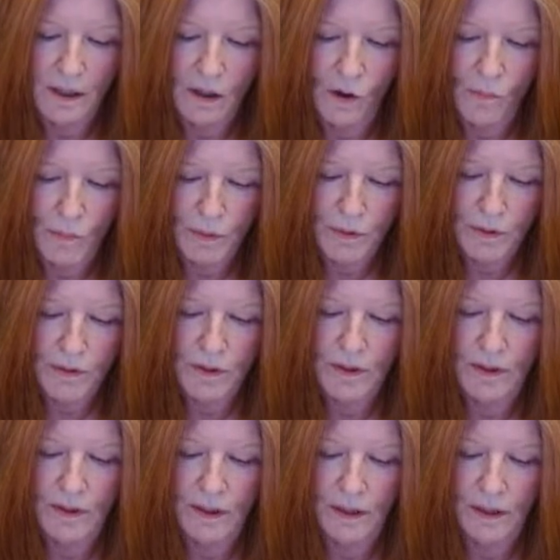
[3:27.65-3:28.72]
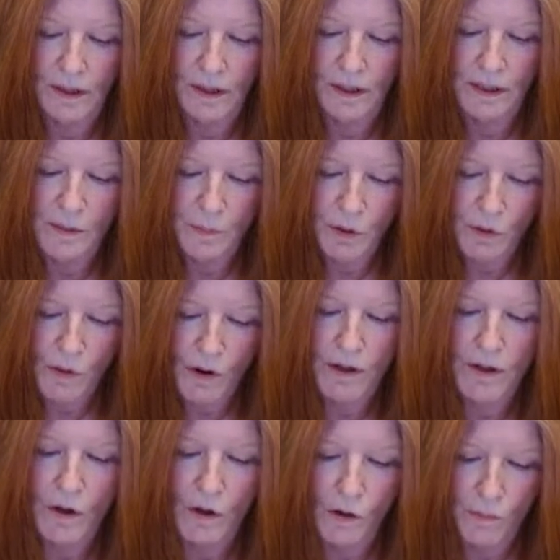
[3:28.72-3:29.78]
open, keep your
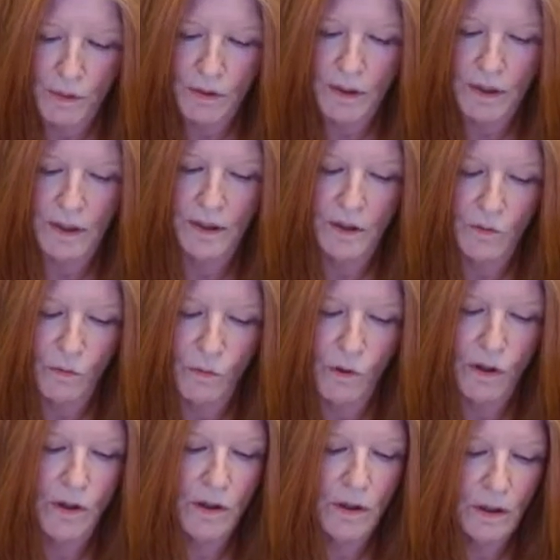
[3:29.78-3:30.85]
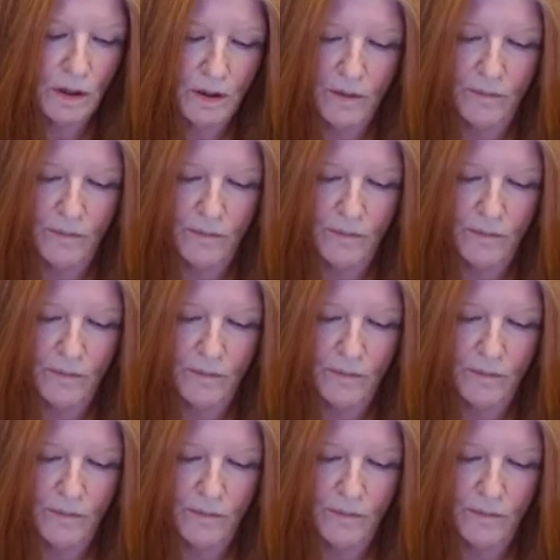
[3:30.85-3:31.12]
heart open, and it will